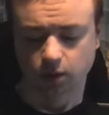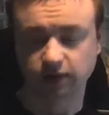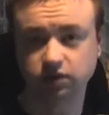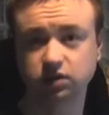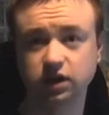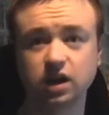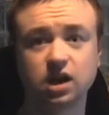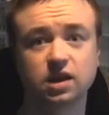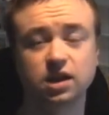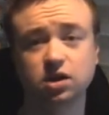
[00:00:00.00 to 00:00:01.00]
We'll have to see.
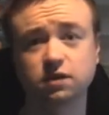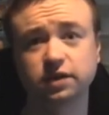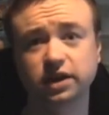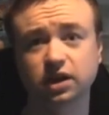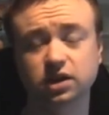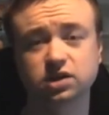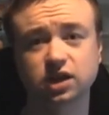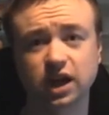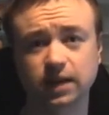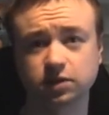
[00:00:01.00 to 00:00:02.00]
The new
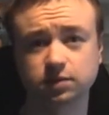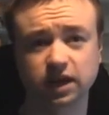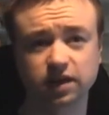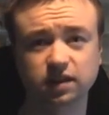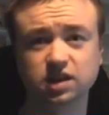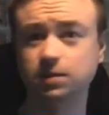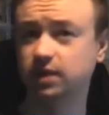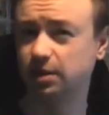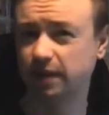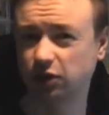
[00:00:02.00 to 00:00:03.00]
figures, I think there's a
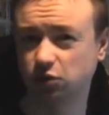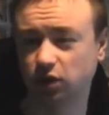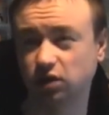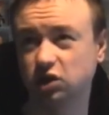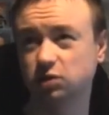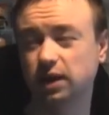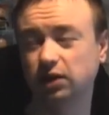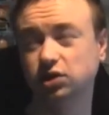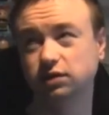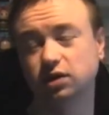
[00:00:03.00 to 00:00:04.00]
Minnie Mouse one that
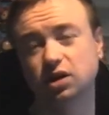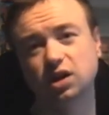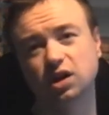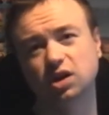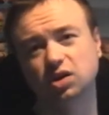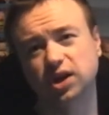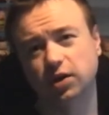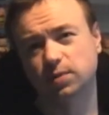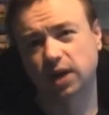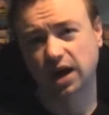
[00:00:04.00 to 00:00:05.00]
smells of
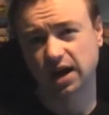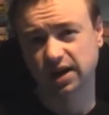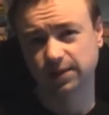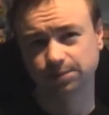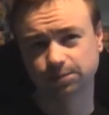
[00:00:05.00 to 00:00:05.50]
cherry pie.